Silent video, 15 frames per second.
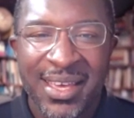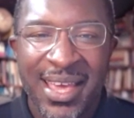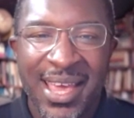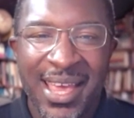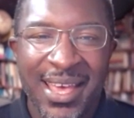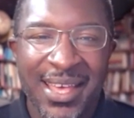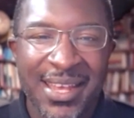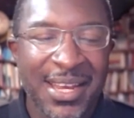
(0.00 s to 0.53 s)

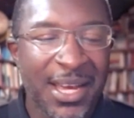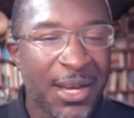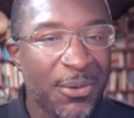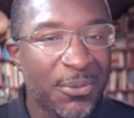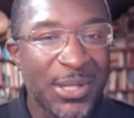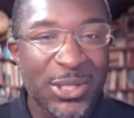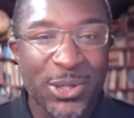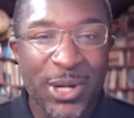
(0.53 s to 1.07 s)
and
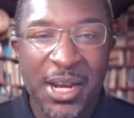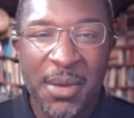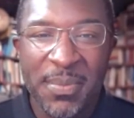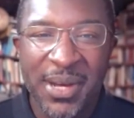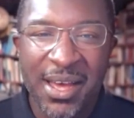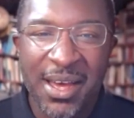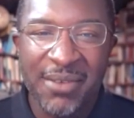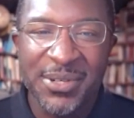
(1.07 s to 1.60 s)
we struck up a
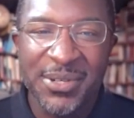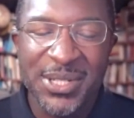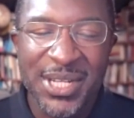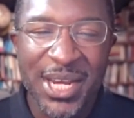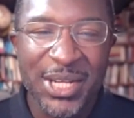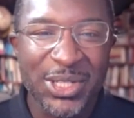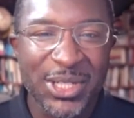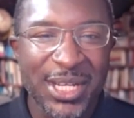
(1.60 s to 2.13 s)

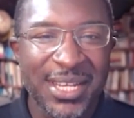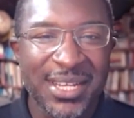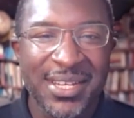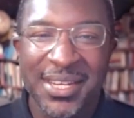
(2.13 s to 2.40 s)
conversation.